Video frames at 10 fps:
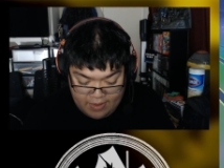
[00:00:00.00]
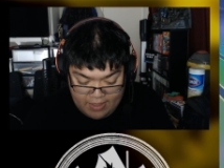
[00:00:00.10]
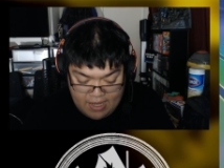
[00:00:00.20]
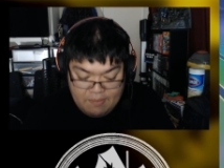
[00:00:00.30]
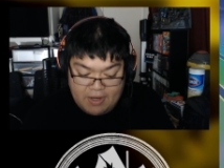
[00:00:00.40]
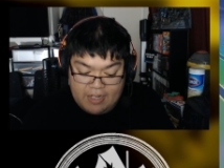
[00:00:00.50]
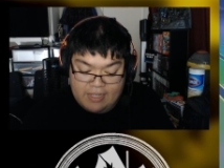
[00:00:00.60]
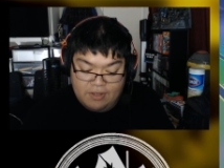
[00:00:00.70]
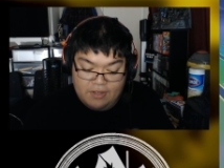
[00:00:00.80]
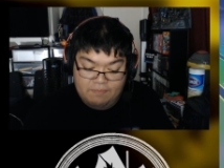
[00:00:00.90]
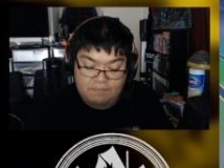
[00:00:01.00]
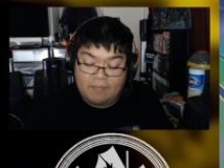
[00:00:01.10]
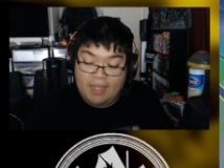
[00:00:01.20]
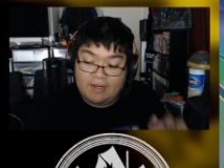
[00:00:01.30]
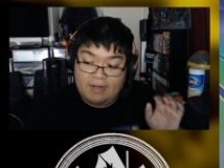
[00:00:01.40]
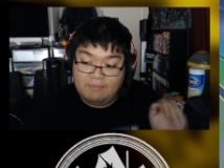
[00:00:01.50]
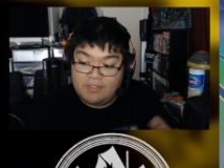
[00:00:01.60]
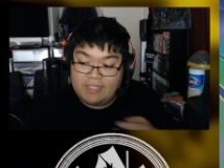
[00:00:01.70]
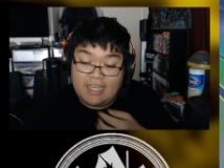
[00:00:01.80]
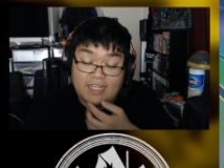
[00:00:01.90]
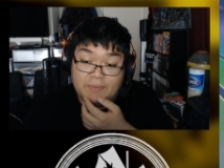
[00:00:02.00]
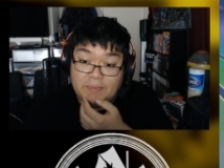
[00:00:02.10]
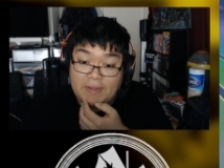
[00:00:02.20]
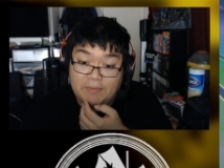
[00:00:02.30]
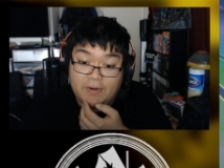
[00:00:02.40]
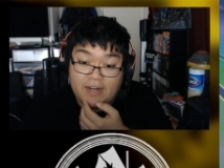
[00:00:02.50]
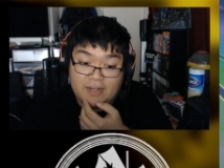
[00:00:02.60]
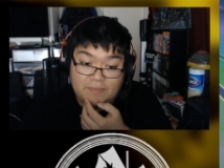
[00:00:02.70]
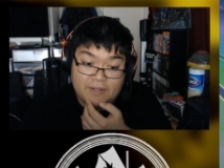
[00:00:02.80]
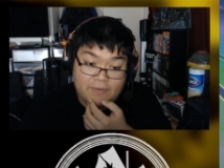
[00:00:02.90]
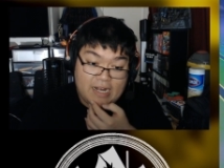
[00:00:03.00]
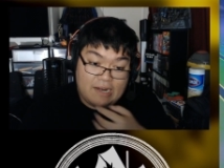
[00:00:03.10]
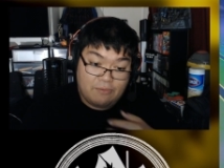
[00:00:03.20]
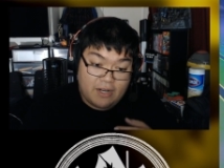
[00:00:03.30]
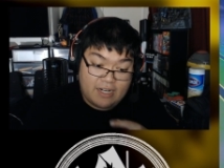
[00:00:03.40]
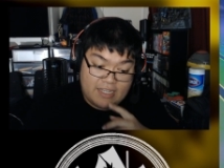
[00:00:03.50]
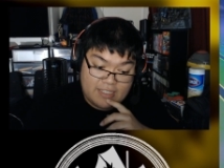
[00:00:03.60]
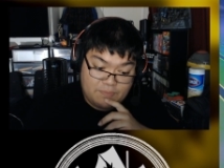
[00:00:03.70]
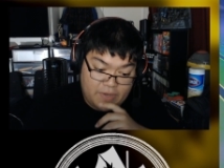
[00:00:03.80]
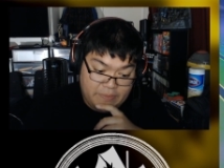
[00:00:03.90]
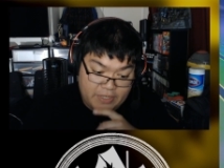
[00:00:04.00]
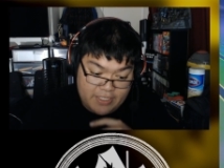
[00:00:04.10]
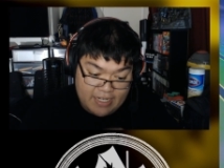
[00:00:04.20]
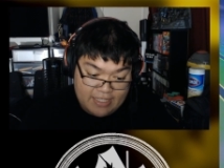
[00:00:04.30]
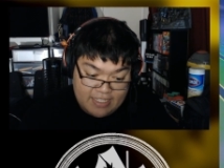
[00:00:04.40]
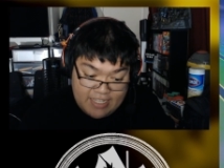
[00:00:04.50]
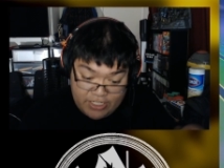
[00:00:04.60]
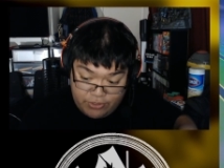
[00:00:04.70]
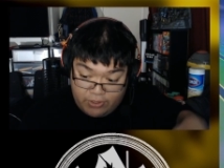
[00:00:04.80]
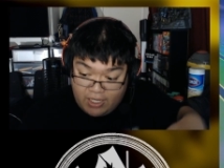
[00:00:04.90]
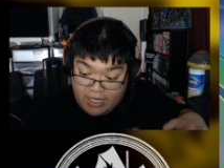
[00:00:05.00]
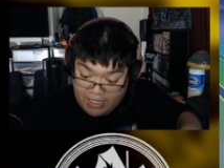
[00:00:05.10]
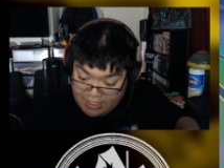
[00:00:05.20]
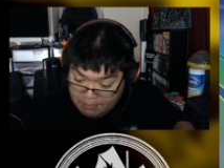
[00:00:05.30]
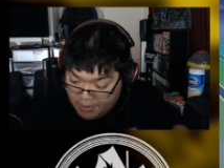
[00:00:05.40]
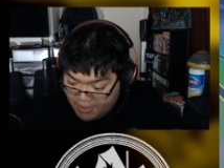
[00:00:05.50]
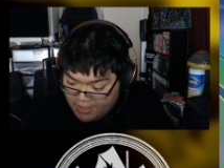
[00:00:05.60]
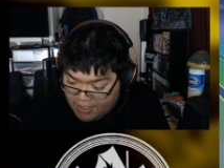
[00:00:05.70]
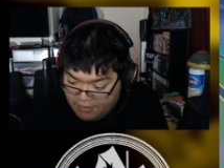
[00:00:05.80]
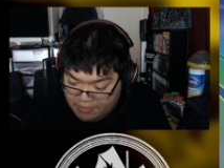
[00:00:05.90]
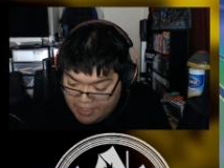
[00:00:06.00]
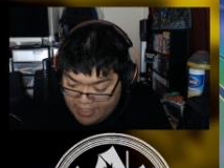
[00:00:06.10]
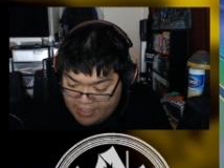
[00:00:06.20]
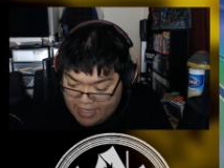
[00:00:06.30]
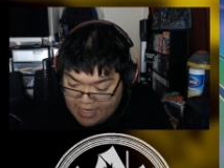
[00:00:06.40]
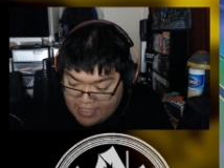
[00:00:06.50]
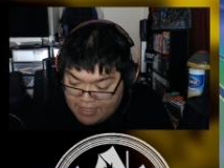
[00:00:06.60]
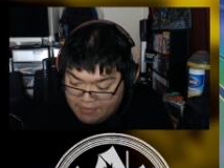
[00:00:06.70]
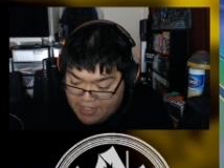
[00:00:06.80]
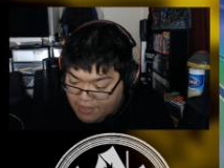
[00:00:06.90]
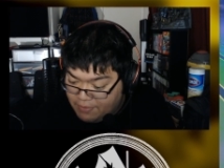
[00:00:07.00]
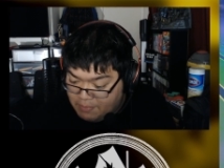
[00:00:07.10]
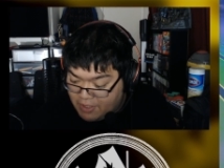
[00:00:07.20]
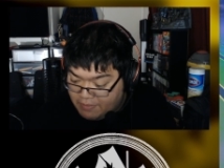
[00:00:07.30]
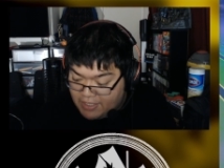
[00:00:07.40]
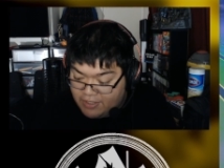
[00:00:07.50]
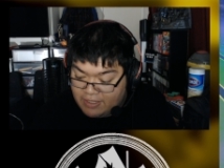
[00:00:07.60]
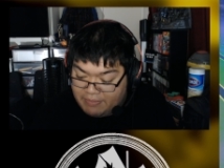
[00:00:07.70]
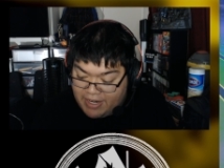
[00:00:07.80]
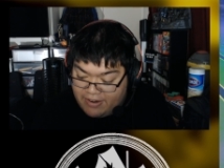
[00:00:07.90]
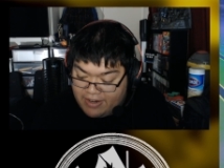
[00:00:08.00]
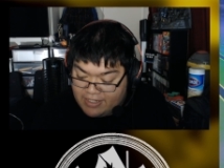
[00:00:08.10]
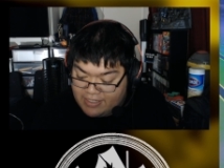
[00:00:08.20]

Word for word: I mainly, I, I mostly hit them up at work, but where I work is pretty much like the central hub of like activity for Pokemon Go in my area.